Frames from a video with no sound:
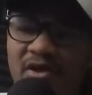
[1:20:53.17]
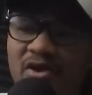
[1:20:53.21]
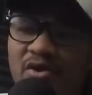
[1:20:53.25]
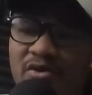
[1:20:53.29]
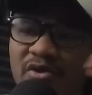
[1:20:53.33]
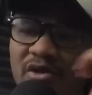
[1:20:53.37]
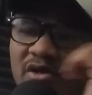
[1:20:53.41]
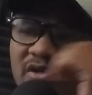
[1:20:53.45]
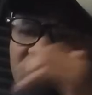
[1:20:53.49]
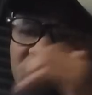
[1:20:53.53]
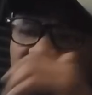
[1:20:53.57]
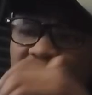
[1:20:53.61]

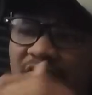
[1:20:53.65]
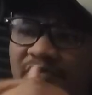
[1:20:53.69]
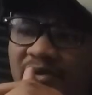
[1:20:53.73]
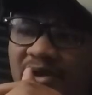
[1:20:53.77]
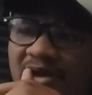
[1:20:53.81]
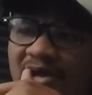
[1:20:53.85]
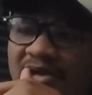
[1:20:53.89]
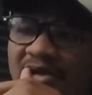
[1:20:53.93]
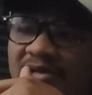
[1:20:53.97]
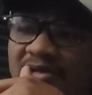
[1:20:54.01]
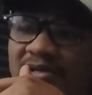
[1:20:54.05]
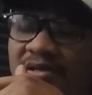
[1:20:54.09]
need a
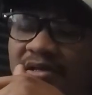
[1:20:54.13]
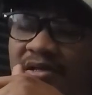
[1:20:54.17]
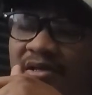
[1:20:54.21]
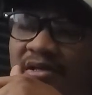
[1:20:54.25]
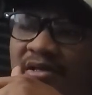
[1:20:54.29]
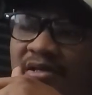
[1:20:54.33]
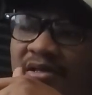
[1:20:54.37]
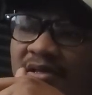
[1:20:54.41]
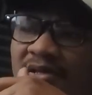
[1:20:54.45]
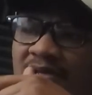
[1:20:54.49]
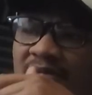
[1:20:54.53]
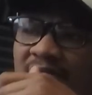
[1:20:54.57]
ride,
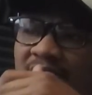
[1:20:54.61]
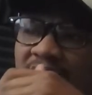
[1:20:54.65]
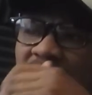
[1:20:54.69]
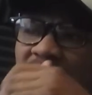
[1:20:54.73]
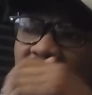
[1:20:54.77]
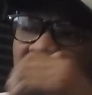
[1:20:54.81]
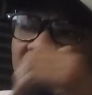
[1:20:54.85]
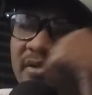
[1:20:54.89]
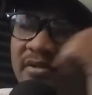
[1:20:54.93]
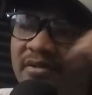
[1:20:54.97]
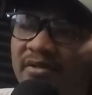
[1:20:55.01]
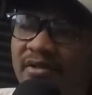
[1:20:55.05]

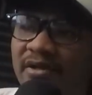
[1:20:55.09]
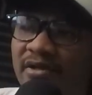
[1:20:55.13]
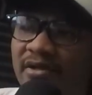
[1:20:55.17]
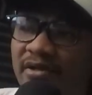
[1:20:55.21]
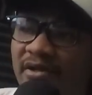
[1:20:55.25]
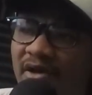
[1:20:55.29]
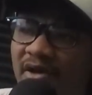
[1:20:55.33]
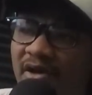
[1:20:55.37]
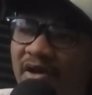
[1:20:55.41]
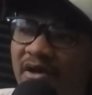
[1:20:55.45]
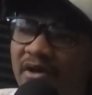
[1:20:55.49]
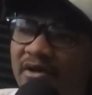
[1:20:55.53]
and like,
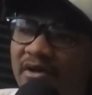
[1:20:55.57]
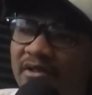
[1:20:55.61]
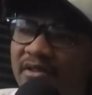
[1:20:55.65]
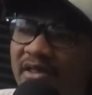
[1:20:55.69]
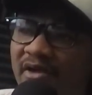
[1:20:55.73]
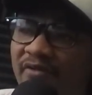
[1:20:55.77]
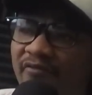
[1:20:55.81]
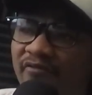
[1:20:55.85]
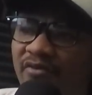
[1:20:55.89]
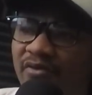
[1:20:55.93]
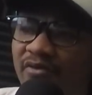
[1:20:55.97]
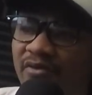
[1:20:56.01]
yeah,
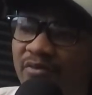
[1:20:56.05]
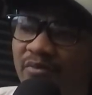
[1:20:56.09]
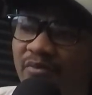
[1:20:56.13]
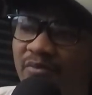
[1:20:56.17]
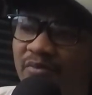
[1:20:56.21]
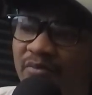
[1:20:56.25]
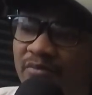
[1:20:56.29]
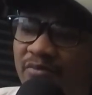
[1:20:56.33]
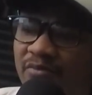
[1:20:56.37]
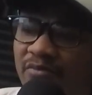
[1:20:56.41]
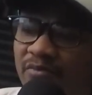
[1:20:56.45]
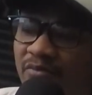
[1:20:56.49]
for
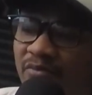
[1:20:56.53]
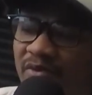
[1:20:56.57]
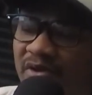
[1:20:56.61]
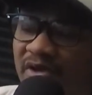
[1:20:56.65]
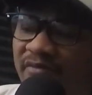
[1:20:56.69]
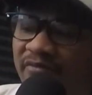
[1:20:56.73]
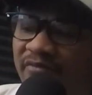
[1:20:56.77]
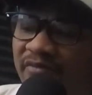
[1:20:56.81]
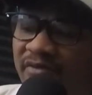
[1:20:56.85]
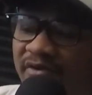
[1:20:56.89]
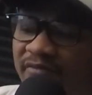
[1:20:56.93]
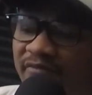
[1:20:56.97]

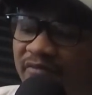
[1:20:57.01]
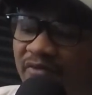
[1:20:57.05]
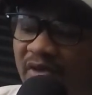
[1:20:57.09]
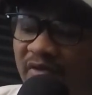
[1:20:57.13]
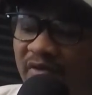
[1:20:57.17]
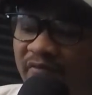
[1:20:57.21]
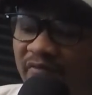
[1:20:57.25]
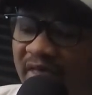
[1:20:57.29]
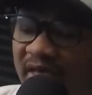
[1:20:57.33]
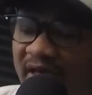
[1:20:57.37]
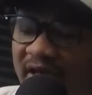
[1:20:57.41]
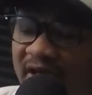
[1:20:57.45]
whatever. If you have
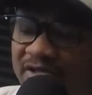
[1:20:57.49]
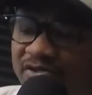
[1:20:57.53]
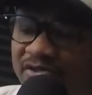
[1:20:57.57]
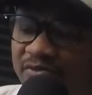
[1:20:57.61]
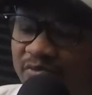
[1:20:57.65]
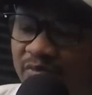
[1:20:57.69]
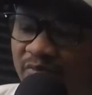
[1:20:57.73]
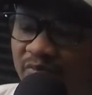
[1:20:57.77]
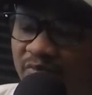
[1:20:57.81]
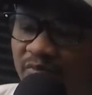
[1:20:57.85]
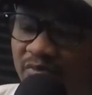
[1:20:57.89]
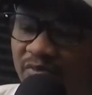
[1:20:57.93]
cash,
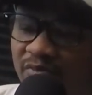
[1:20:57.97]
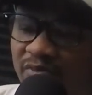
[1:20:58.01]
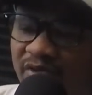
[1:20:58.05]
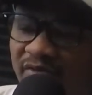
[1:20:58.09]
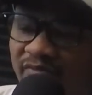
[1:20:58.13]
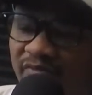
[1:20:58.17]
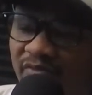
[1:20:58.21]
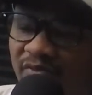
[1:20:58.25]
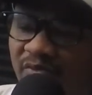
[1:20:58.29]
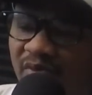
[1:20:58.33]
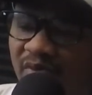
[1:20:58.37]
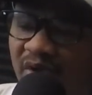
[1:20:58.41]
we'll give you
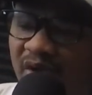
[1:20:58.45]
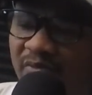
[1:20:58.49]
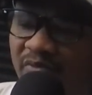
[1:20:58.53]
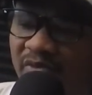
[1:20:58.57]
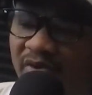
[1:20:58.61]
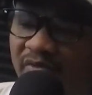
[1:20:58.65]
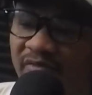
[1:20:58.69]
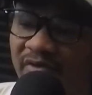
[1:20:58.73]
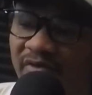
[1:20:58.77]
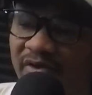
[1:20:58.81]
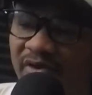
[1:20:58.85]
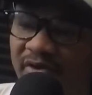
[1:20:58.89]
a ride wherever
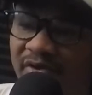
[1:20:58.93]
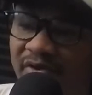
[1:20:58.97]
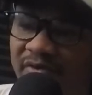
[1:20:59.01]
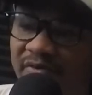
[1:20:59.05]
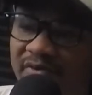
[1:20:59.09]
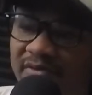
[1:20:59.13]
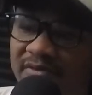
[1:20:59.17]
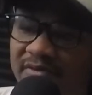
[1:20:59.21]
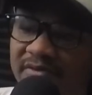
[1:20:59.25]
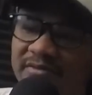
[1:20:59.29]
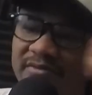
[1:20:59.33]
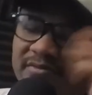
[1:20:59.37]
you're going.
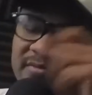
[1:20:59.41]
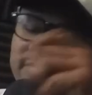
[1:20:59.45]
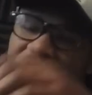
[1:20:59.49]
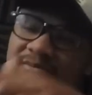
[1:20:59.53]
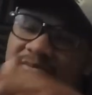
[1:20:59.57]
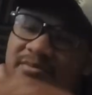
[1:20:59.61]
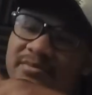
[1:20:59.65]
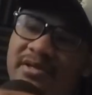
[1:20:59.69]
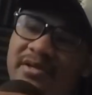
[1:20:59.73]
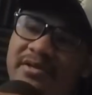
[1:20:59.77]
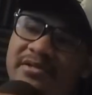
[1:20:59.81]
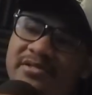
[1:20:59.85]
And
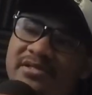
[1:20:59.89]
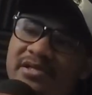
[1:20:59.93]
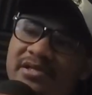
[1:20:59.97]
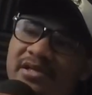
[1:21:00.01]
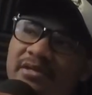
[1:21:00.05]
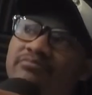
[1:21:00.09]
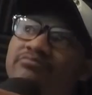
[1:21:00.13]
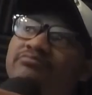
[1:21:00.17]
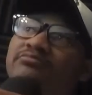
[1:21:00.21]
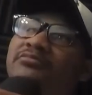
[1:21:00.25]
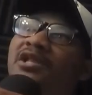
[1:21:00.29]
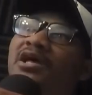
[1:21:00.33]
I was like,
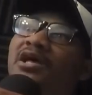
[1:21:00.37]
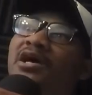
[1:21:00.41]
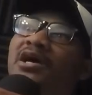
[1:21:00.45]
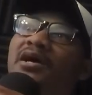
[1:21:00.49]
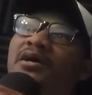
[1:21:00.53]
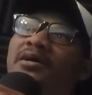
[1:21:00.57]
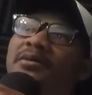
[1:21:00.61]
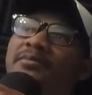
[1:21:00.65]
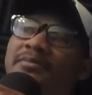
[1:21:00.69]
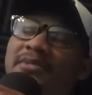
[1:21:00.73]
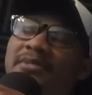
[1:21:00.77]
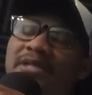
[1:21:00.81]
nah,
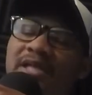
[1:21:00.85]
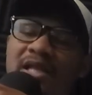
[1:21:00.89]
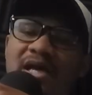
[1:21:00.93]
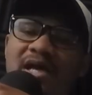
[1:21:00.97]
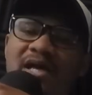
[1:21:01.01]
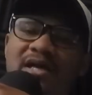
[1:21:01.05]
I'm not.